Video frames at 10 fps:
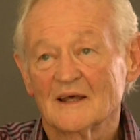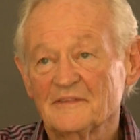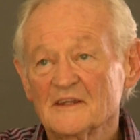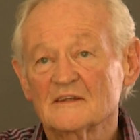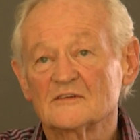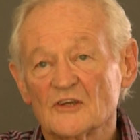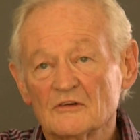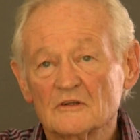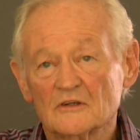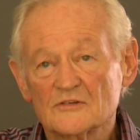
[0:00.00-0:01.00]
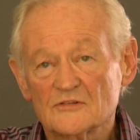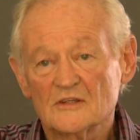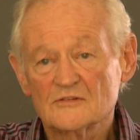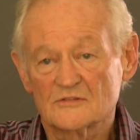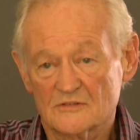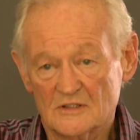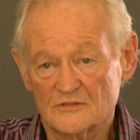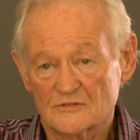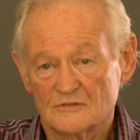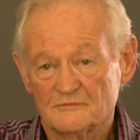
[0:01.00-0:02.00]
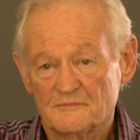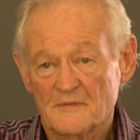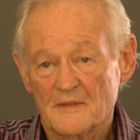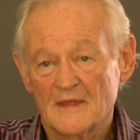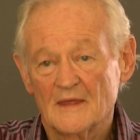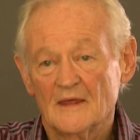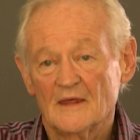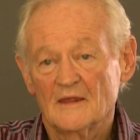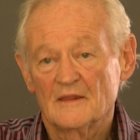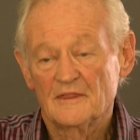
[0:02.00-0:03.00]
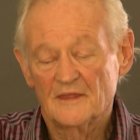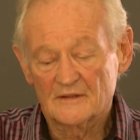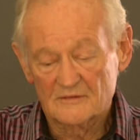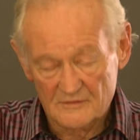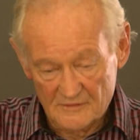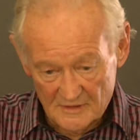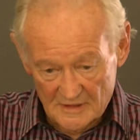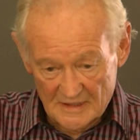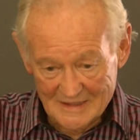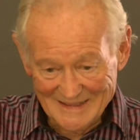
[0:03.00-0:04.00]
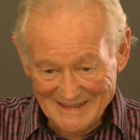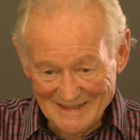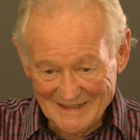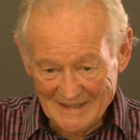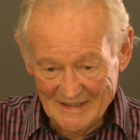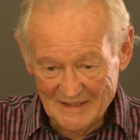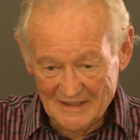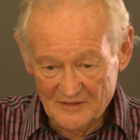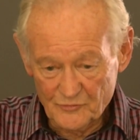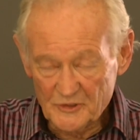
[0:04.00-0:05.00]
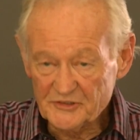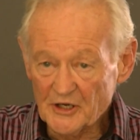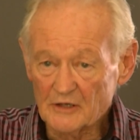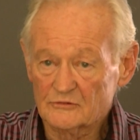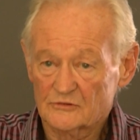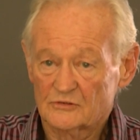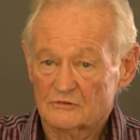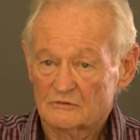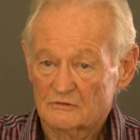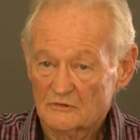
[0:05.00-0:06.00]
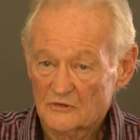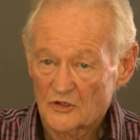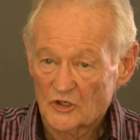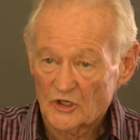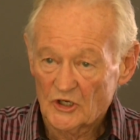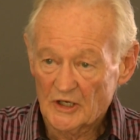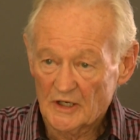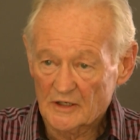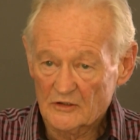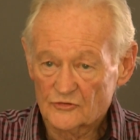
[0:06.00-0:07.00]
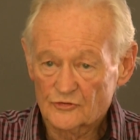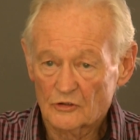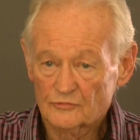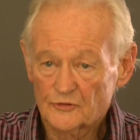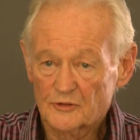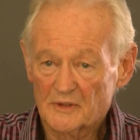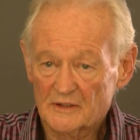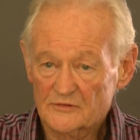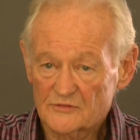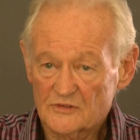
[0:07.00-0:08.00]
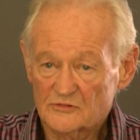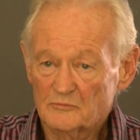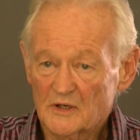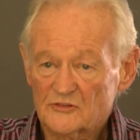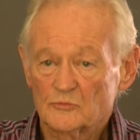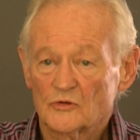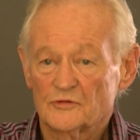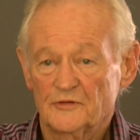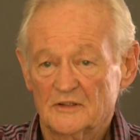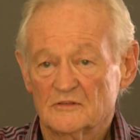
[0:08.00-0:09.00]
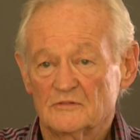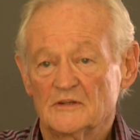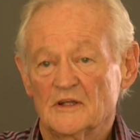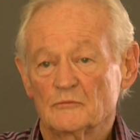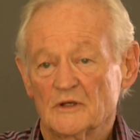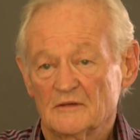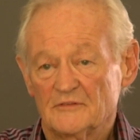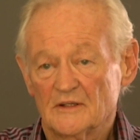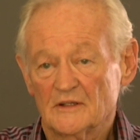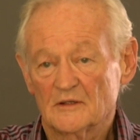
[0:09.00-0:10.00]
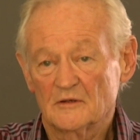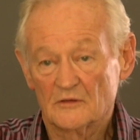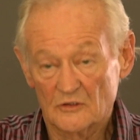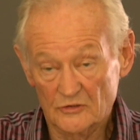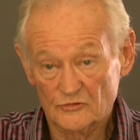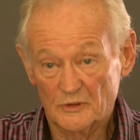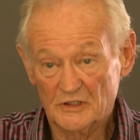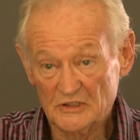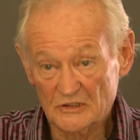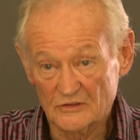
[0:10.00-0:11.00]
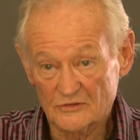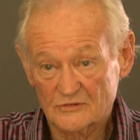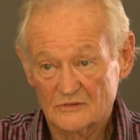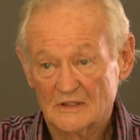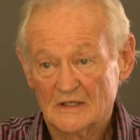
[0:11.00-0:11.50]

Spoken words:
I think the general consensus is that if we don't control foot and mouth disease much more effectively than we have done in the last 20 years,